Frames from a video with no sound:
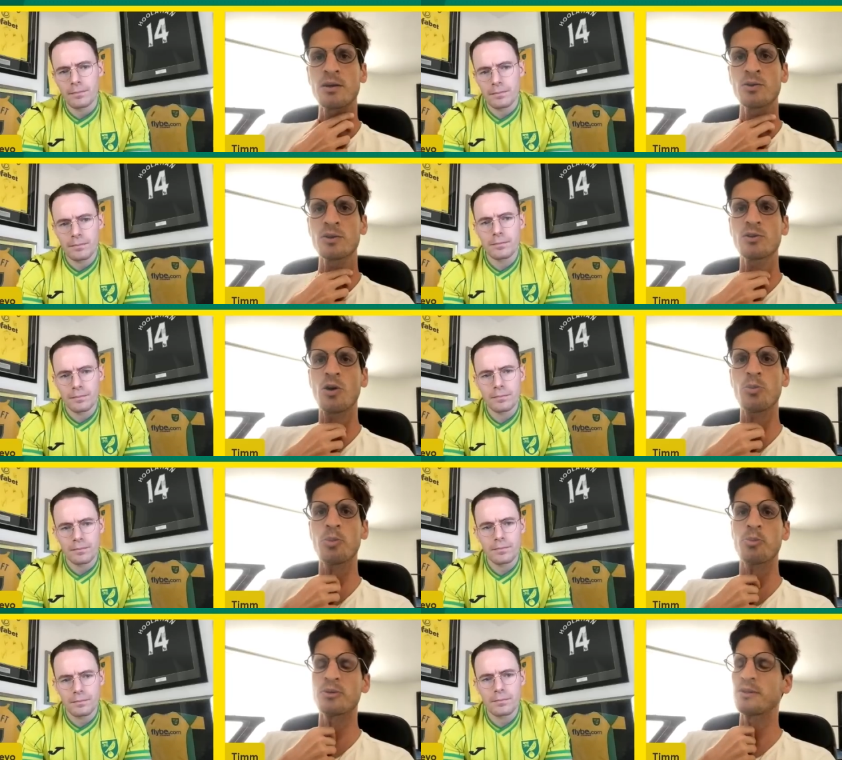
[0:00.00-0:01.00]
Speaker 1: on the top,
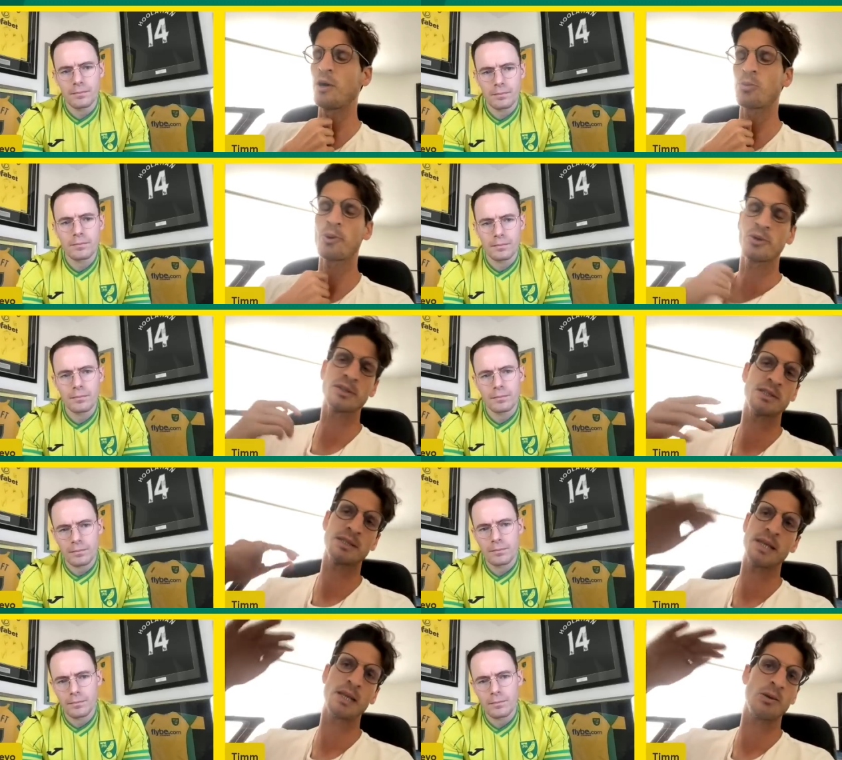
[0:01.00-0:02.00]
but the Young Boys is
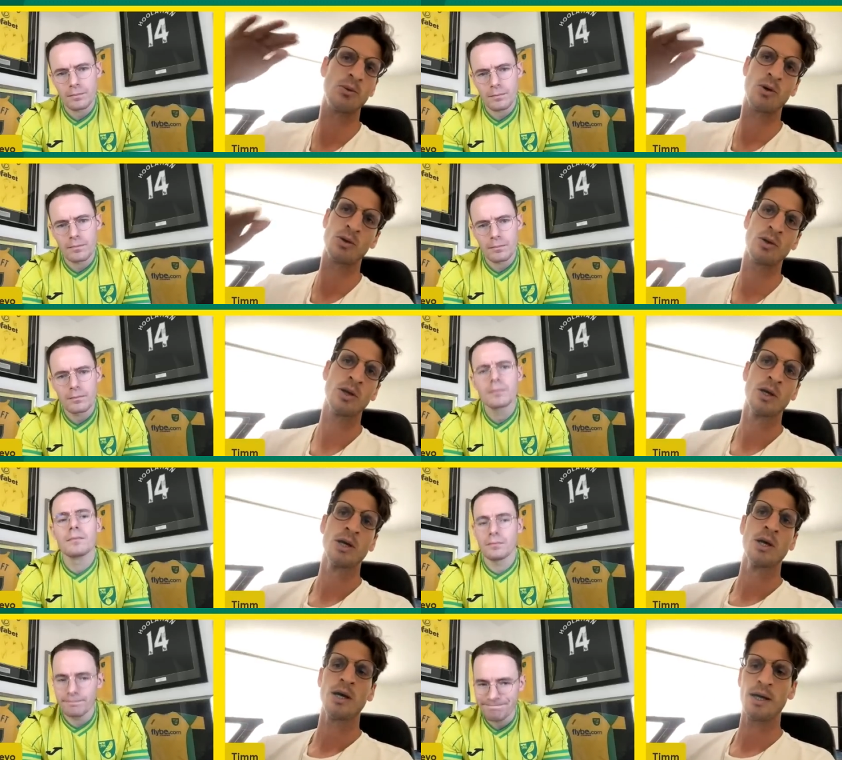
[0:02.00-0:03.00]
still the one.
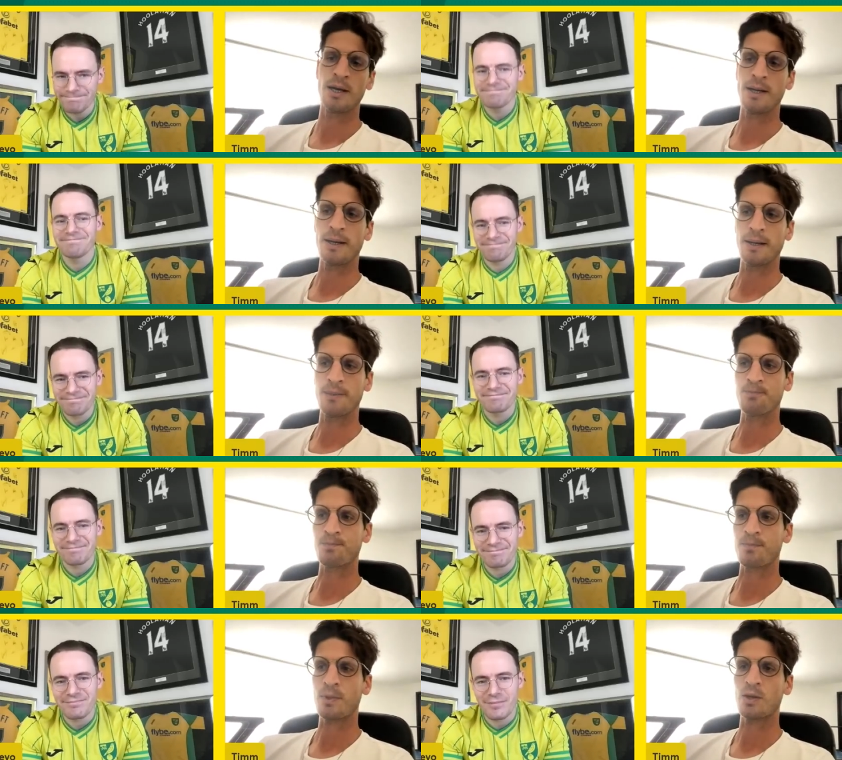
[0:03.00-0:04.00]

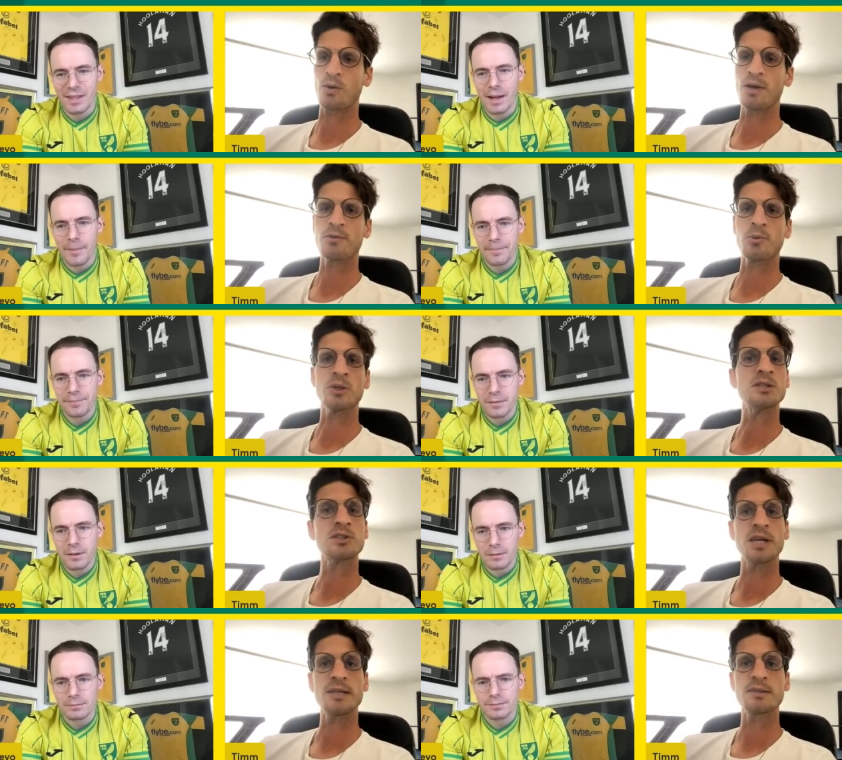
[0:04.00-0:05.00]
Um, you know, everyone is
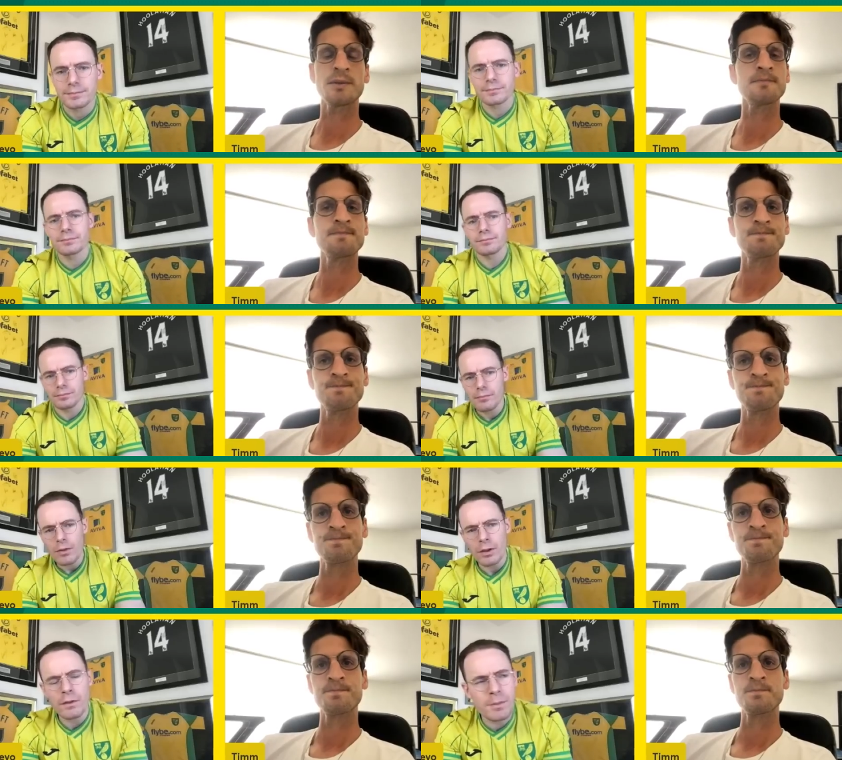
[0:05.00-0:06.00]
chasing.
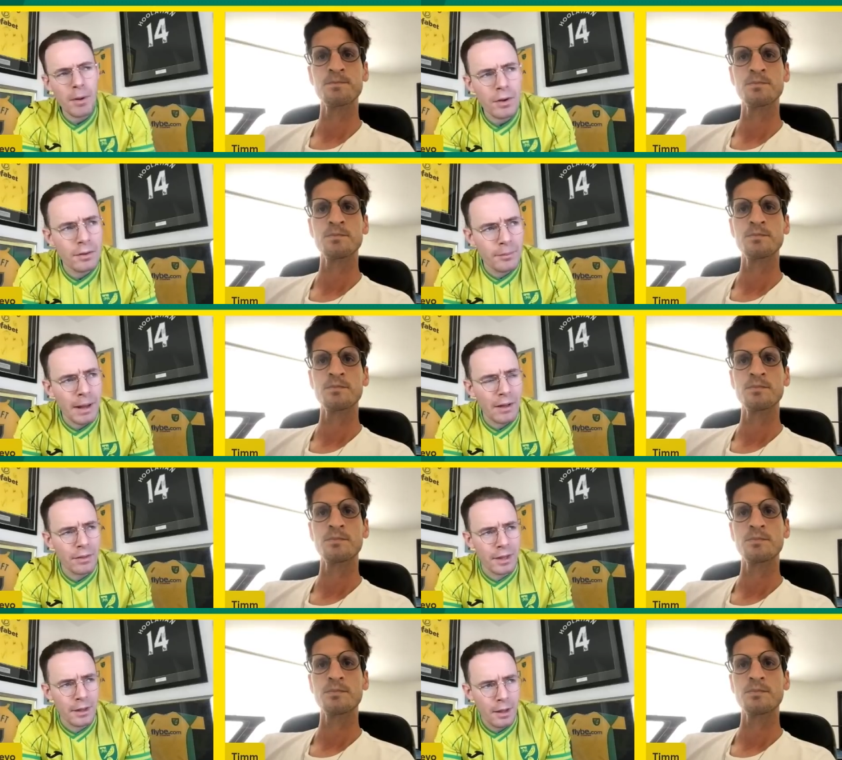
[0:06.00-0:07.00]
Speaker 2: You've spoken about
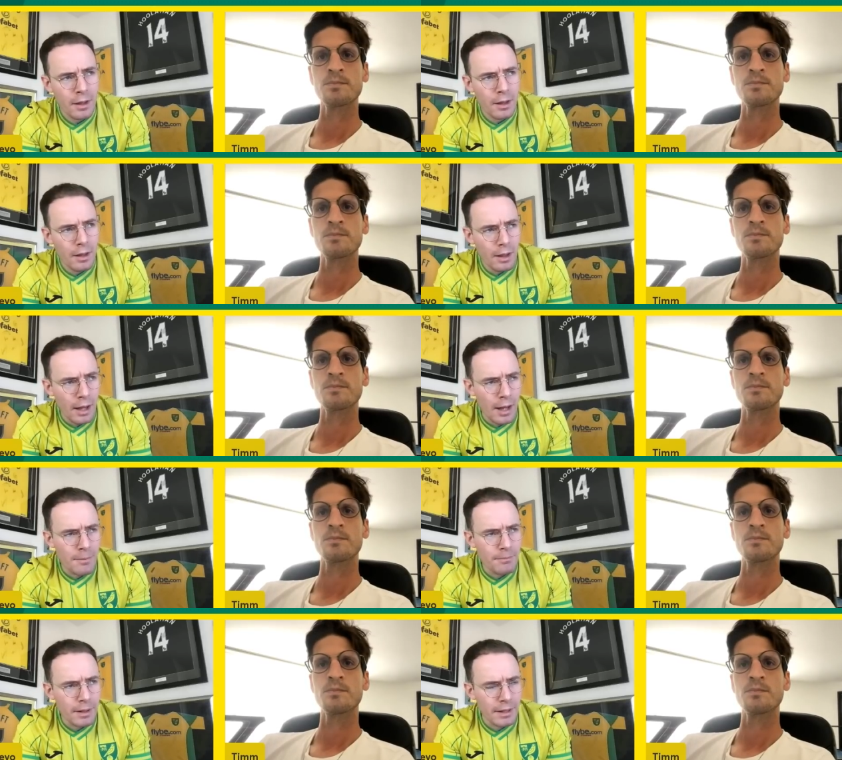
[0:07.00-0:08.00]
the
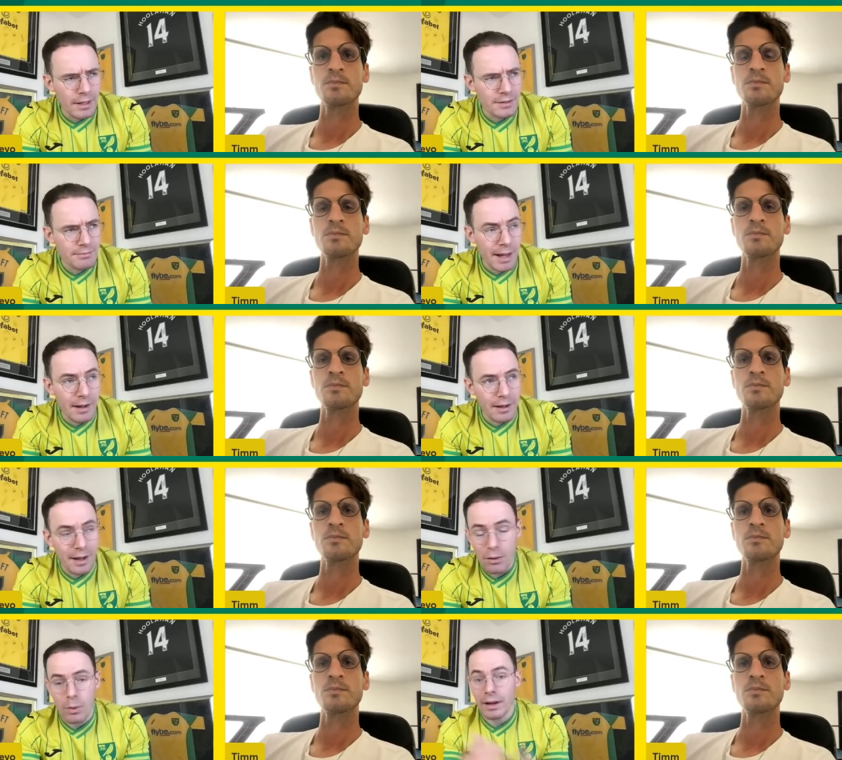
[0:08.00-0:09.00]
um, I guess ha-
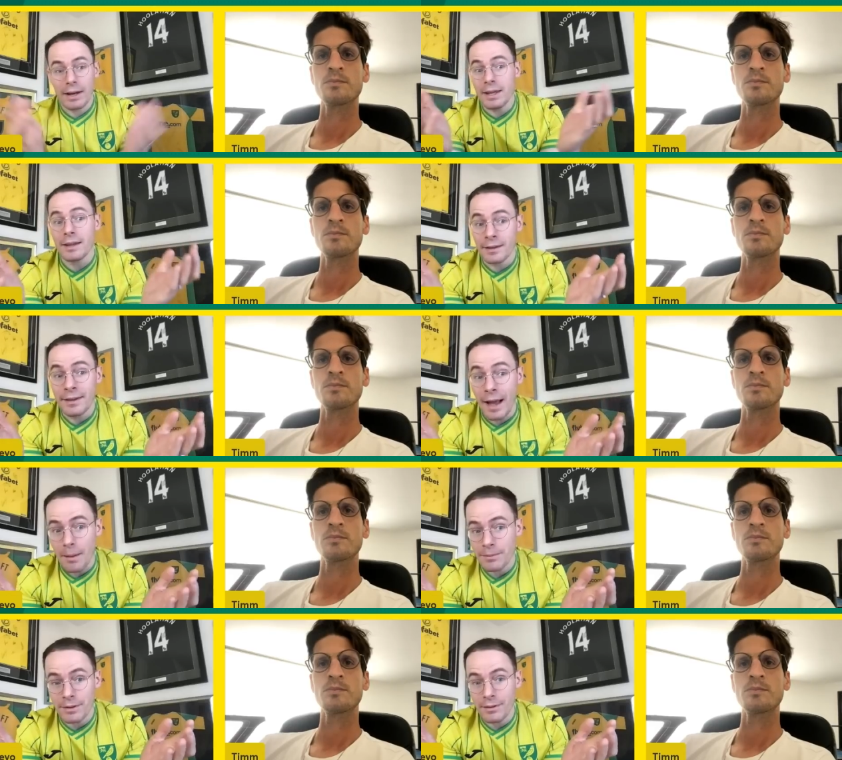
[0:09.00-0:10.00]
how quickly he can
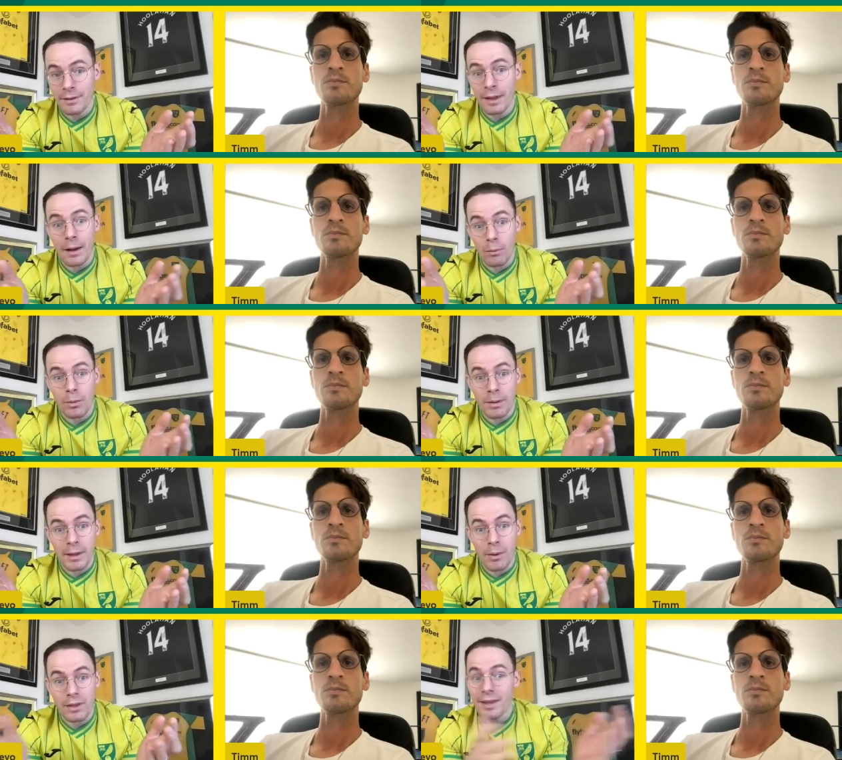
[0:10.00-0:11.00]
adapt, and, and, that will
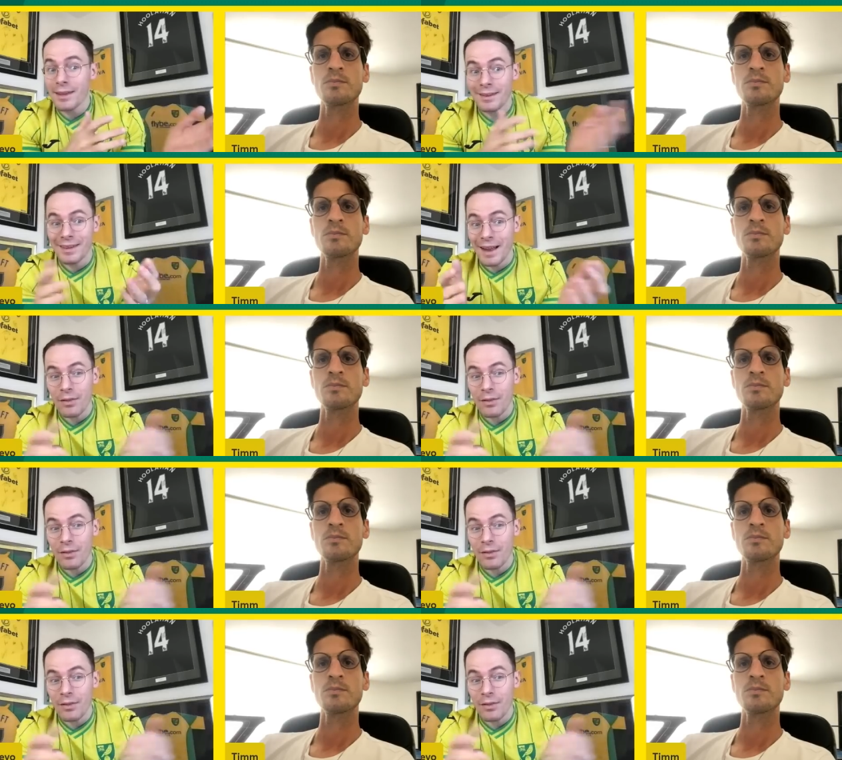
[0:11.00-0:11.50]
be whether he can get